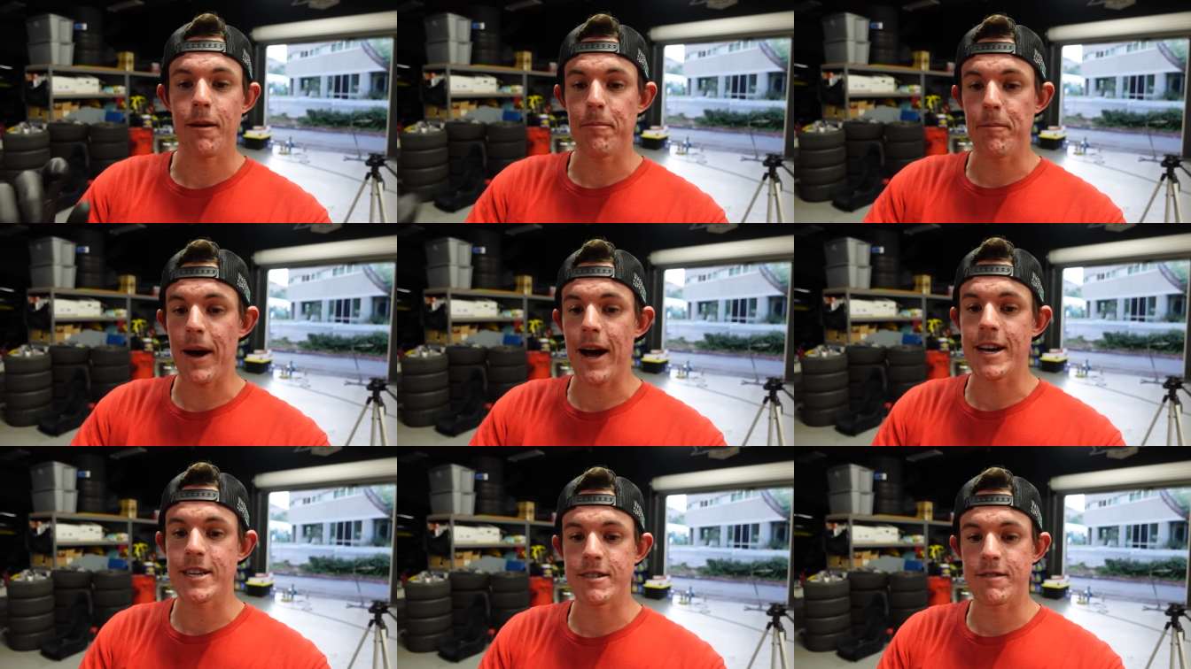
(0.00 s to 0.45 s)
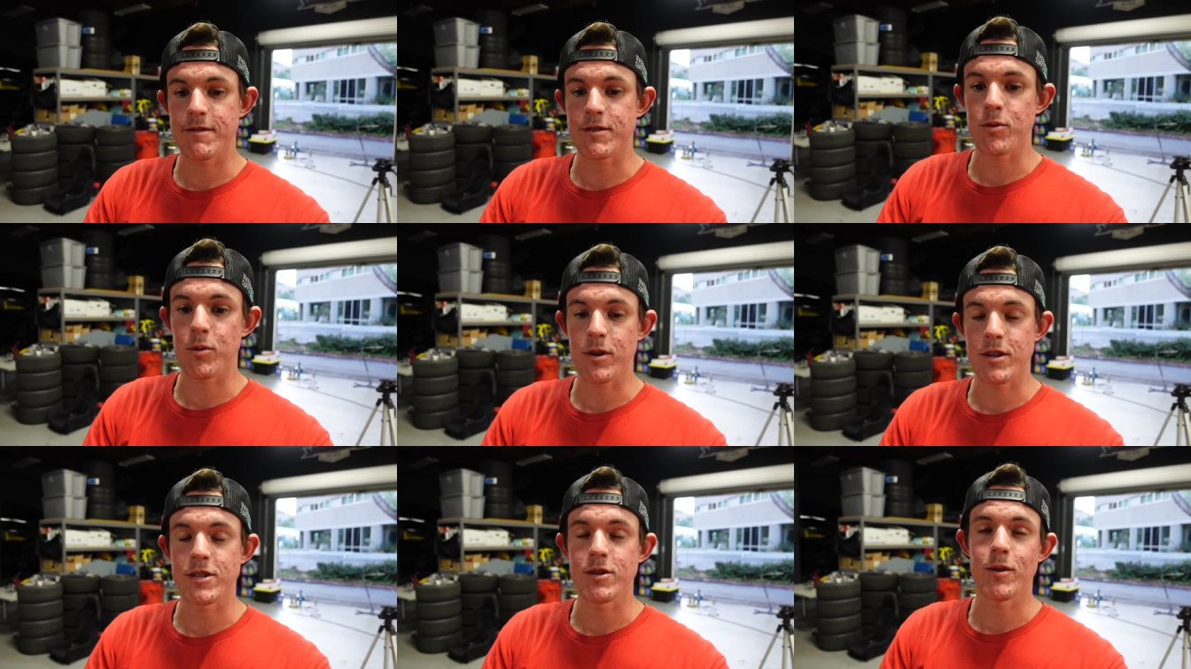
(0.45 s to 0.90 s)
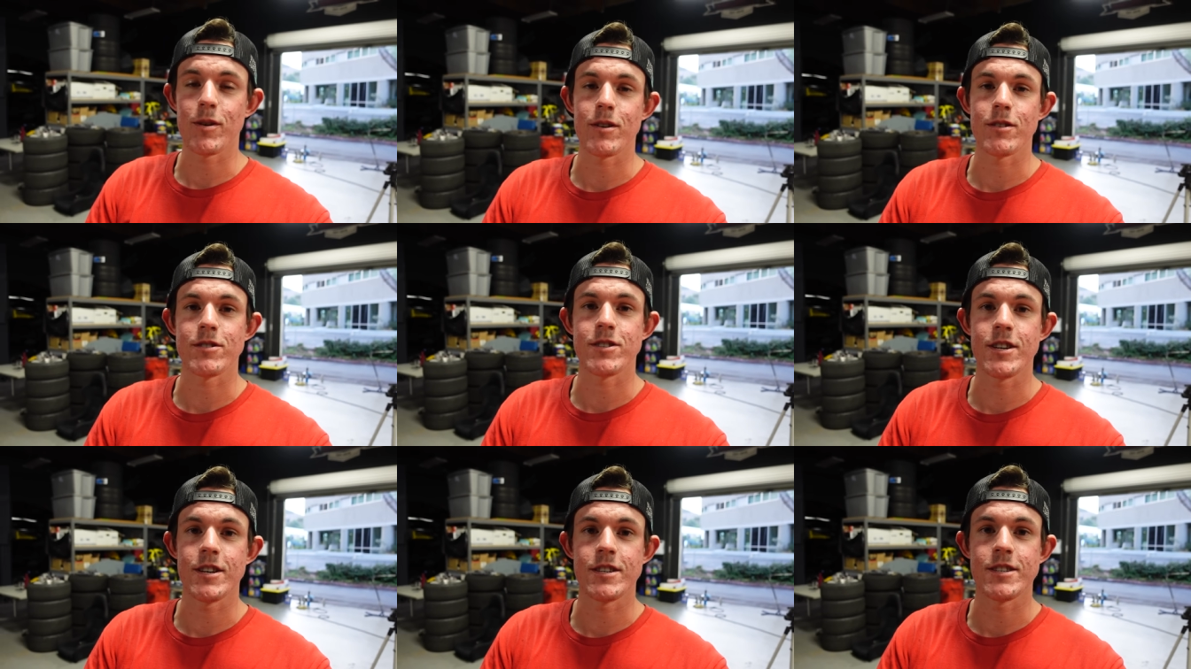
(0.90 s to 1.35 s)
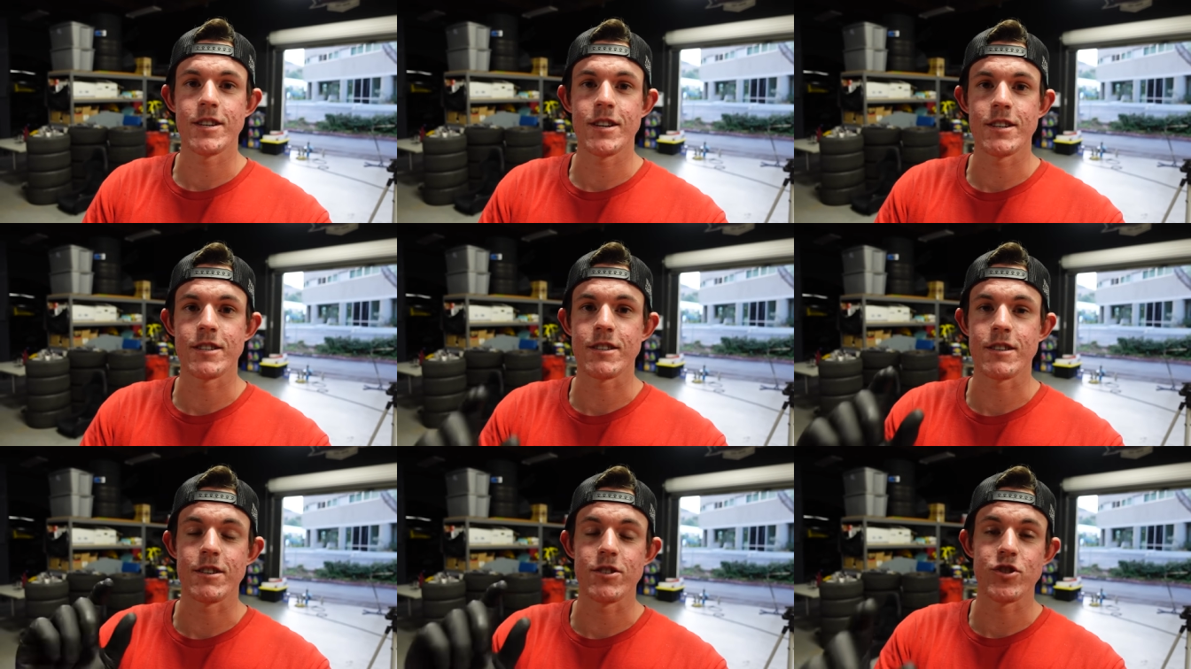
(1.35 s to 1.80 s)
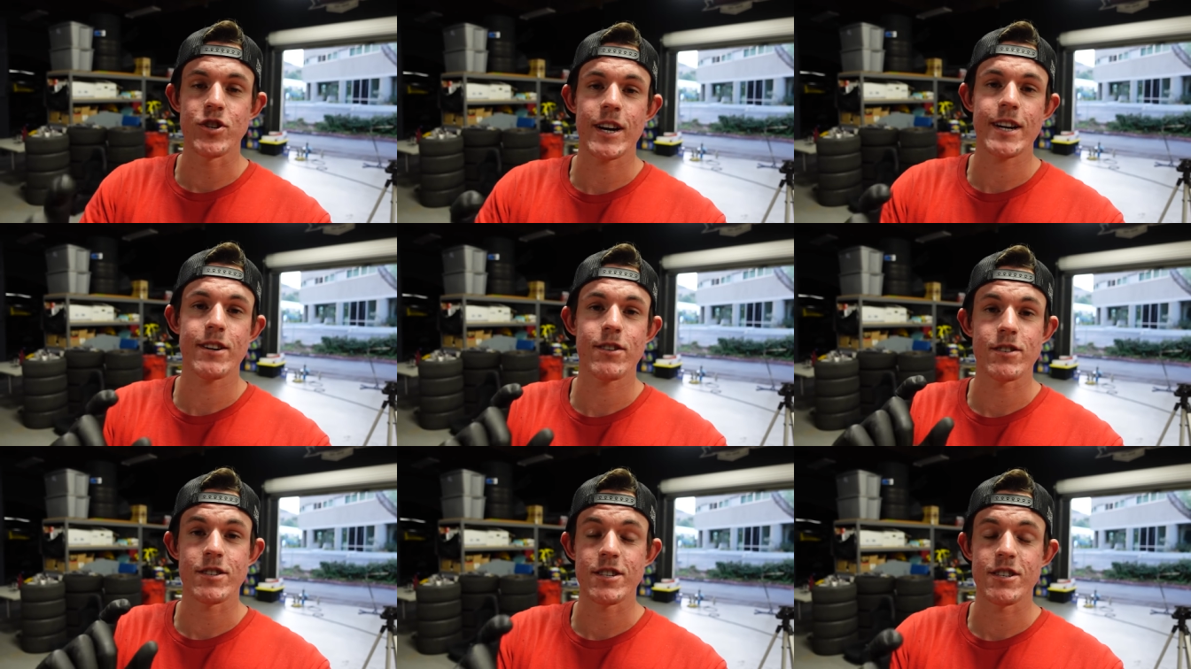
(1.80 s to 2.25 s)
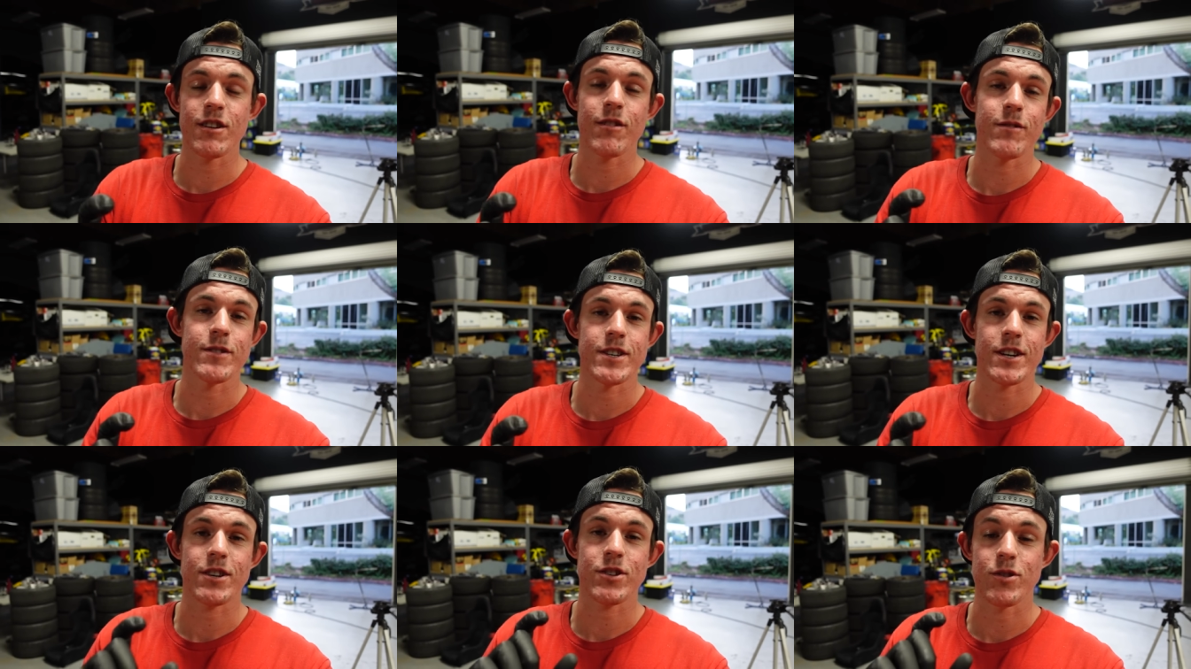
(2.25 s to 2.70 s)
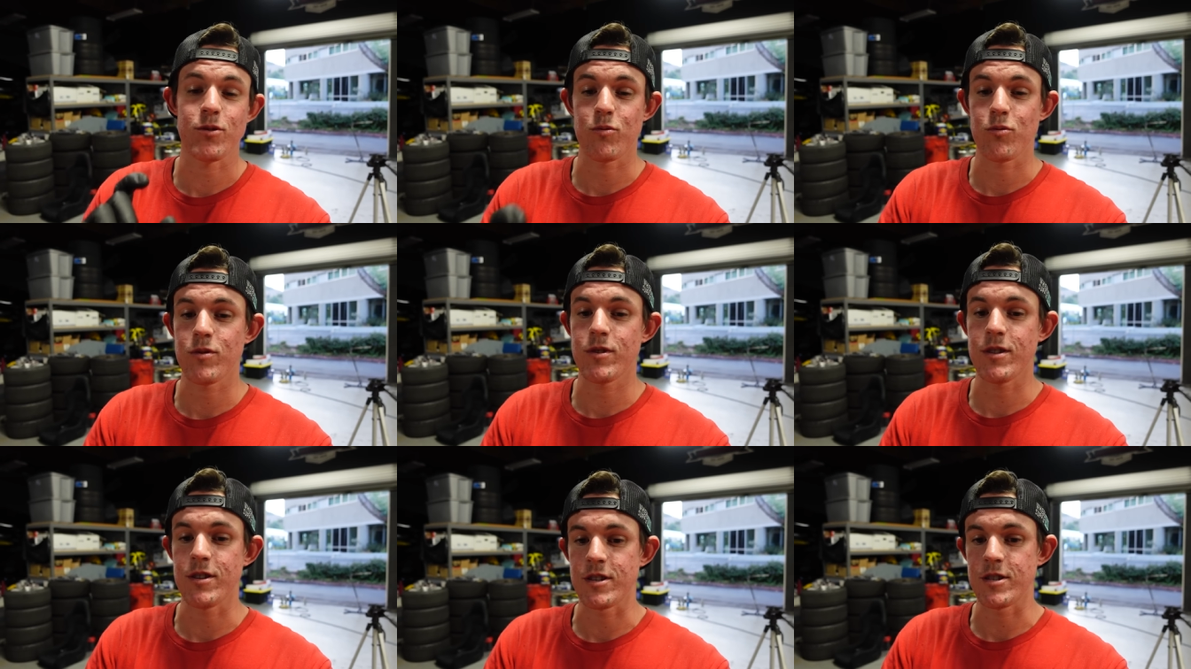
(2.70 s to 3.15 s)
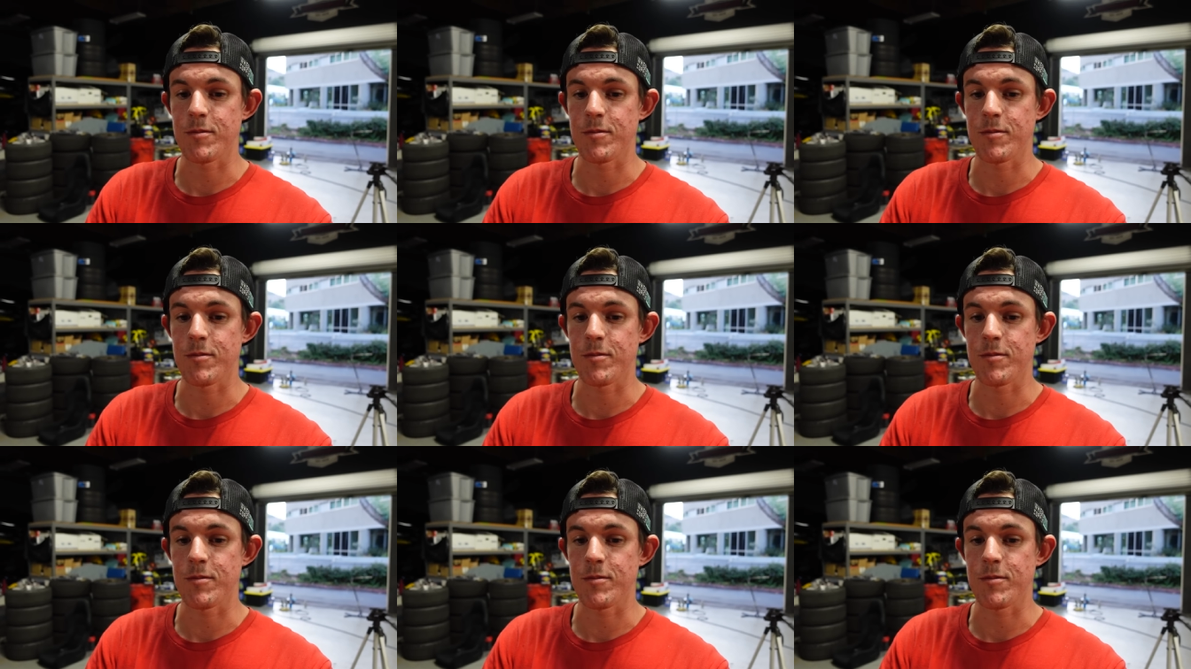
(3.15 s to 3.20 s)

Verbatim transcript: a massive 2200 cc's, the injector itself is actually really